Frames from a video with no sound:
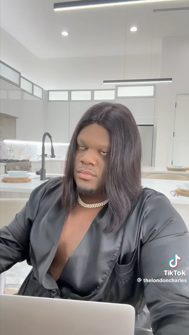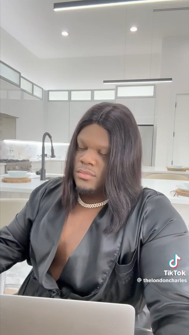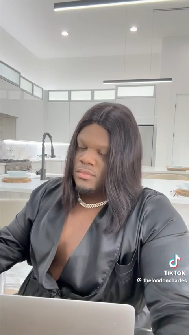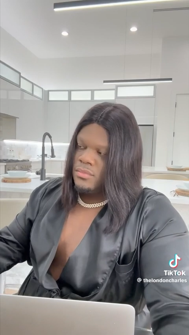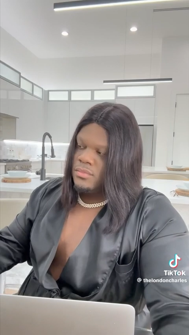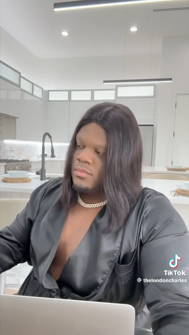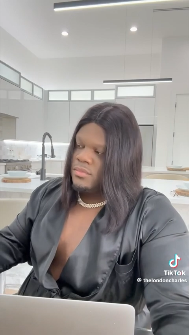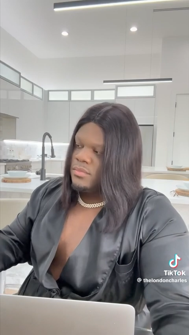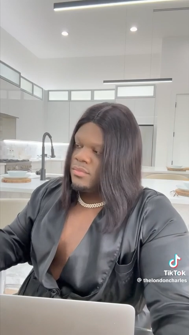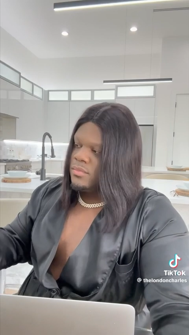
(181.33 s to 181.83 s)

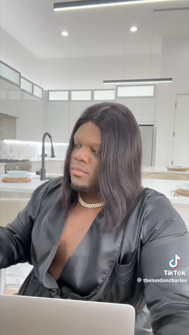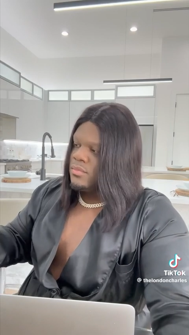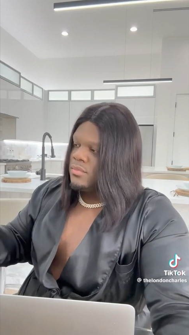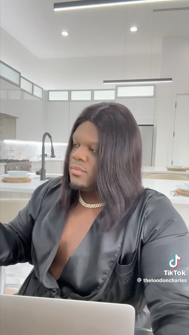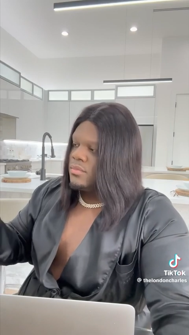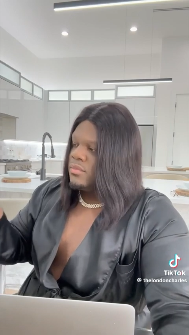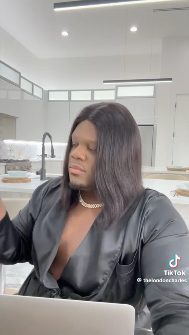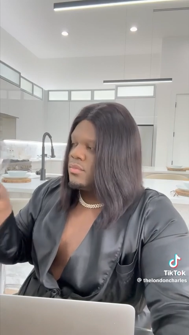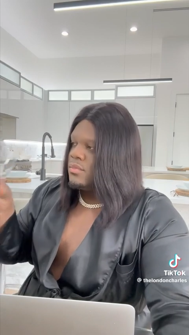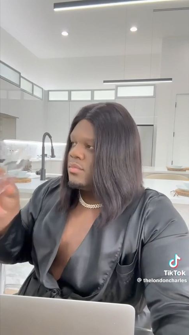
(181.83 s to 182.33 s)

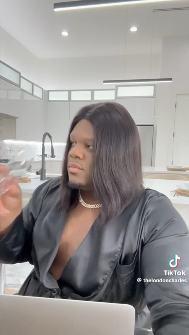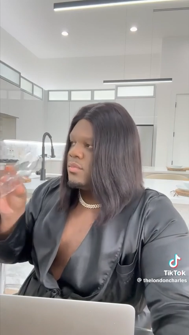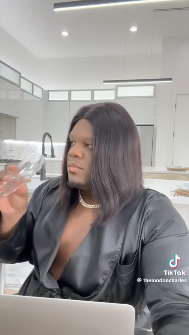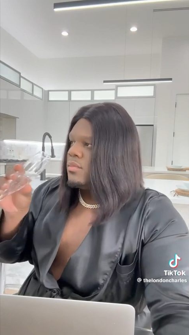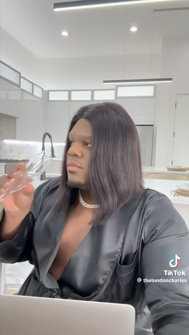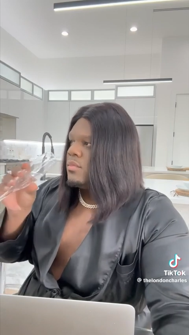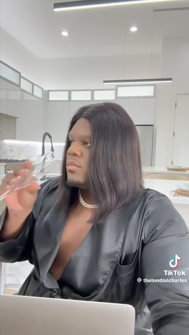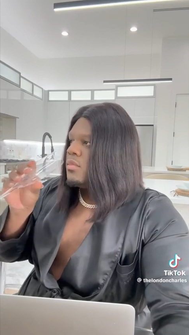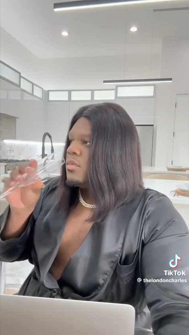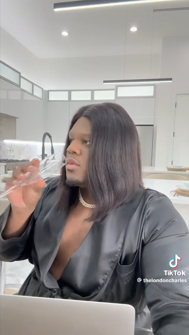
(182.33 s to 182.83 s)

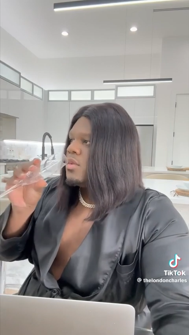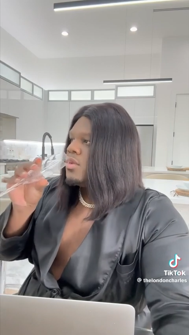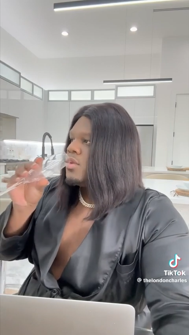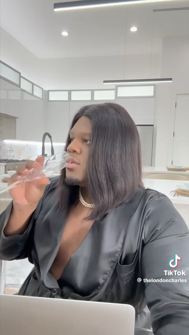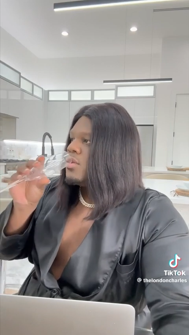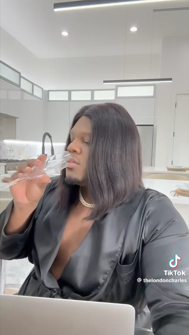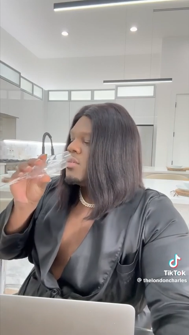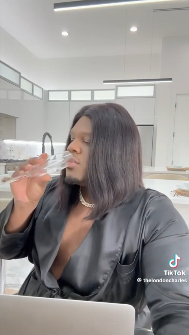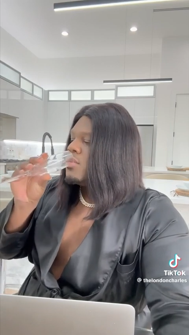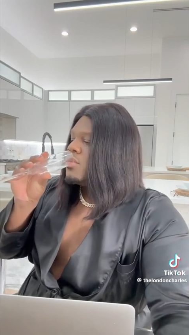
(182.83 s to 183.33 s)

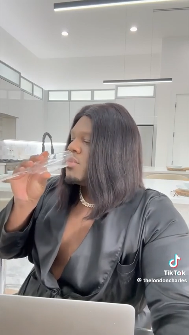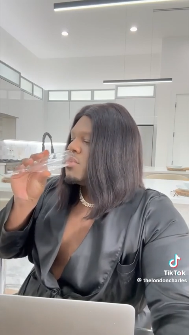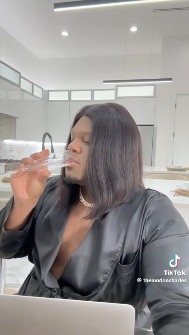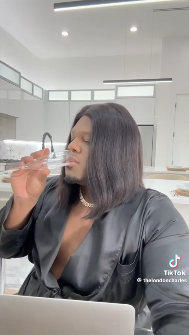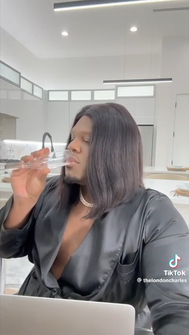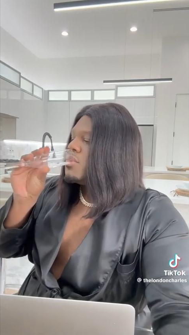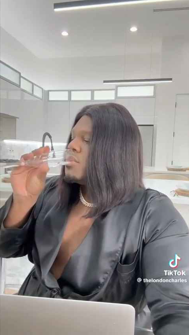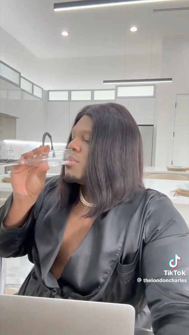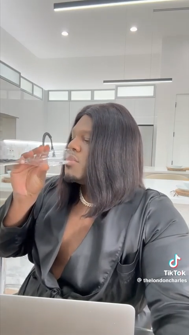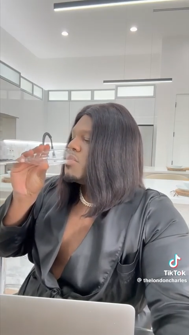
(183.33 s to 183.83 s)

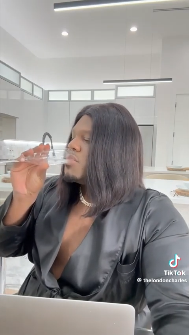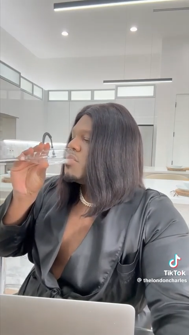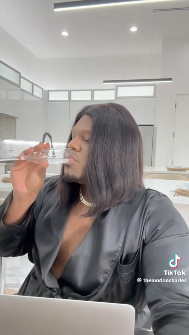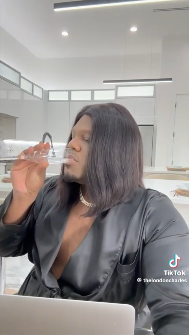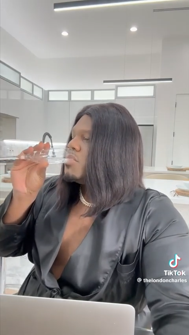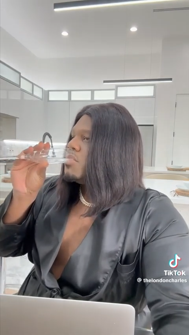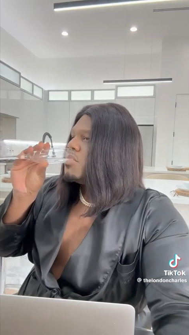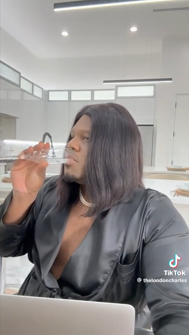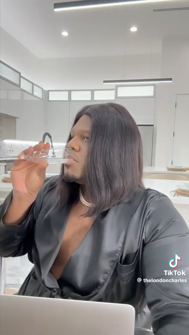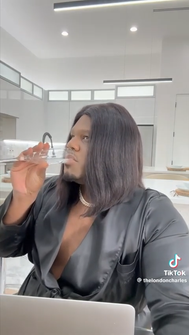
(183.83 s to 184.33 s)

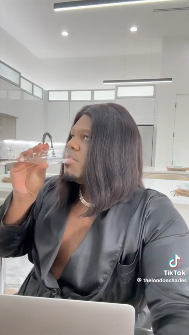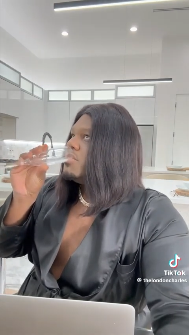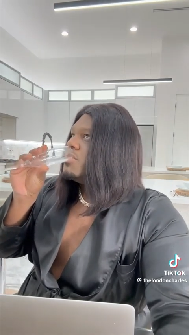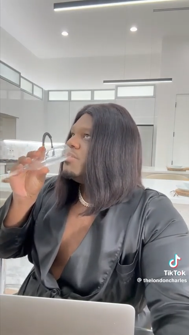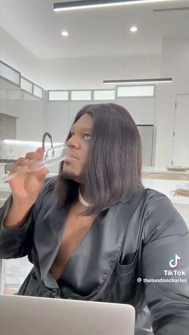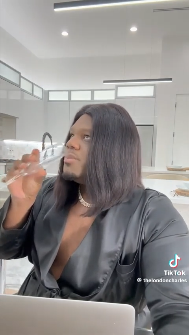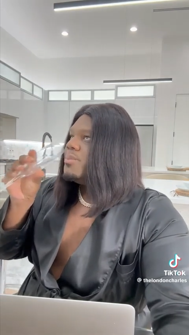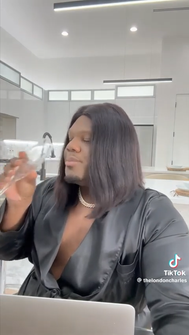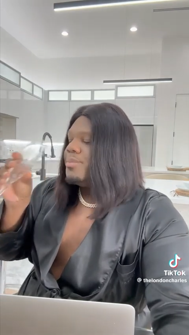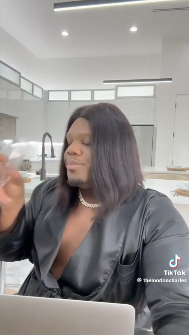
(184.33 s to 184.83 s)

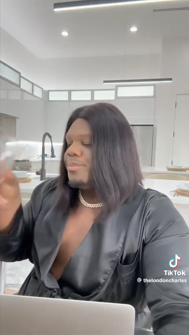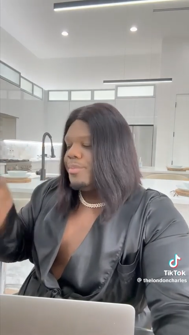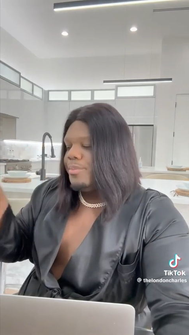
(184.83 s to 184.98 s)
(silence)